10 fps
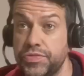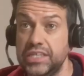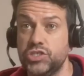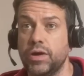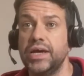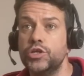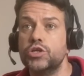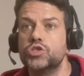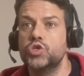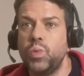That's right, you'd
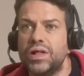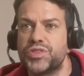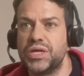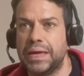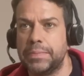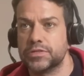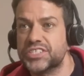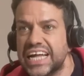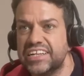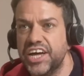look to wealthy people.
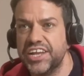Tell her